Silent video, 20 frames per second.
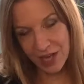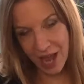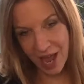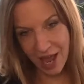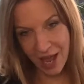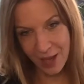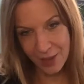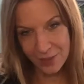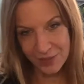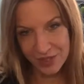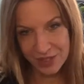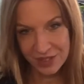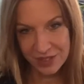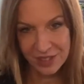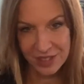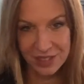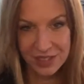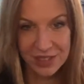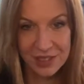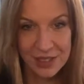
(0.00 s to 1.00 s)
abs
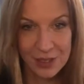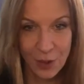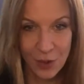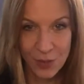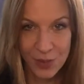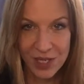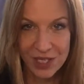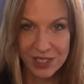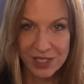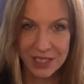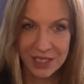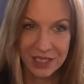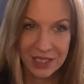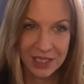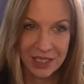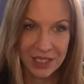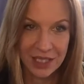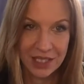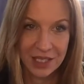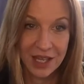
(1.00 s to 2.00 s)
is so amazing,
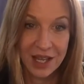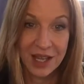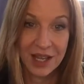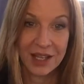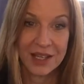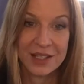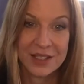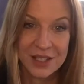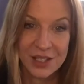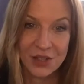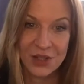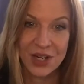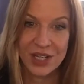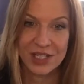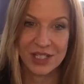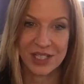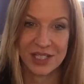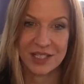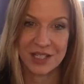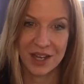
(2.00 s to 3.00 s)
and it's a great
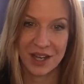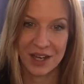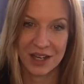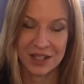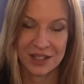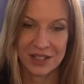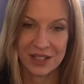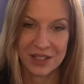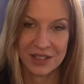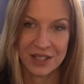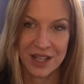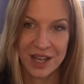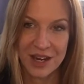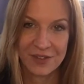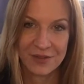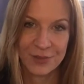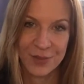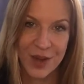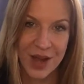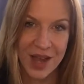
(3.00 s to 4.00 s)
detox. A lot
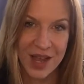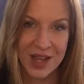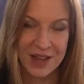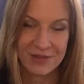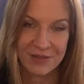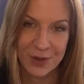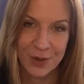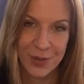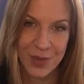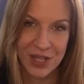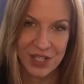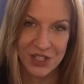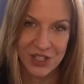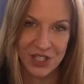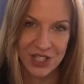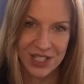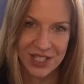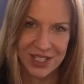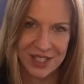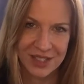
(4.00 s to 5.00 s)
of my
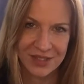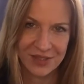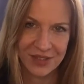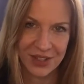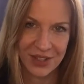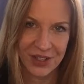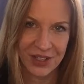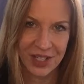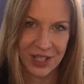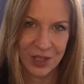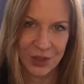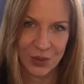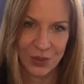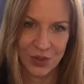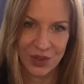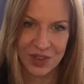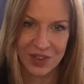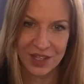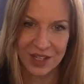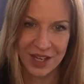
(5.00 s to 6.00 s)
information is very
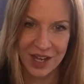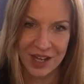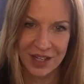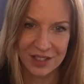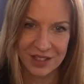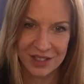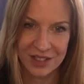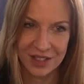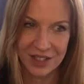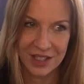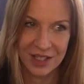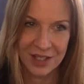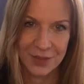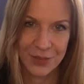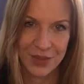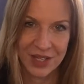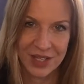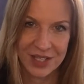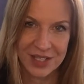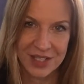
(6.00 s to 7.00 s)
unorthodox
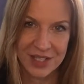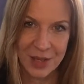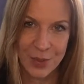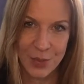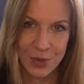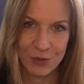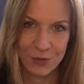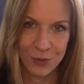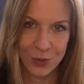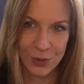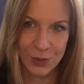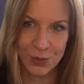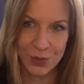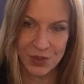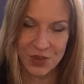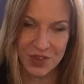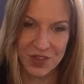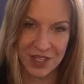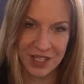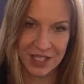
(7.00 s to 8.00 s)
because I'm a
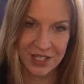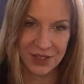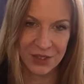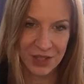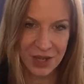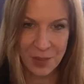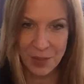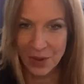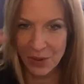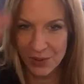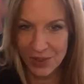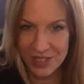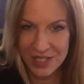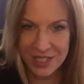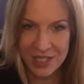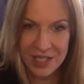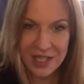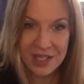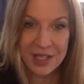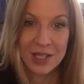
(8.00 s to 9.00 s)
forward thinker and I'm always
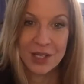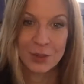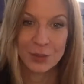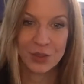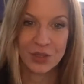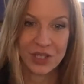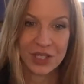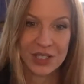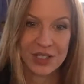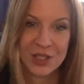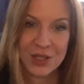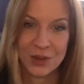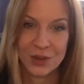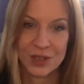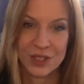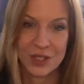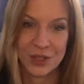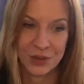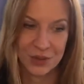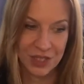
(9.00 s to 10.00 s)
putting 2 and
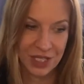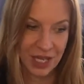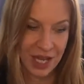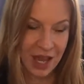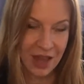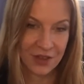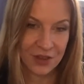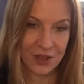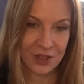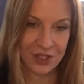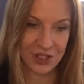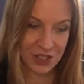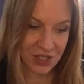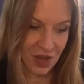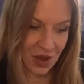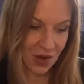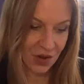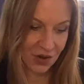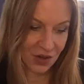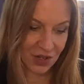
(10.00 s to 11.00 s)
2 together.
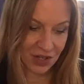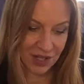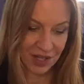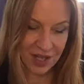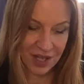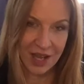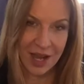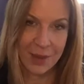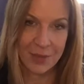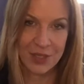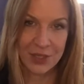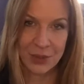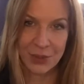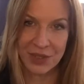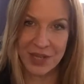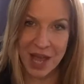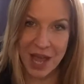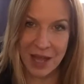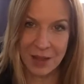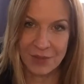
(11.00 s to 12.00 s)
So I've been doing
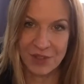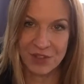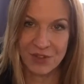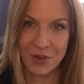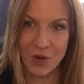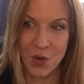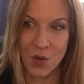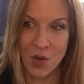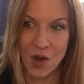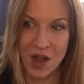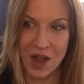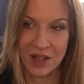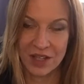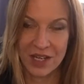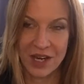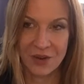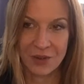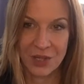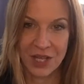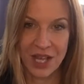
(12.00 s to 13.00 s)
abs for a while, and I
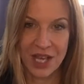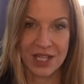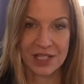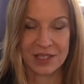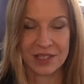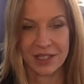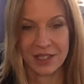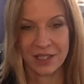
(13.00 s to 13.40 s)
realized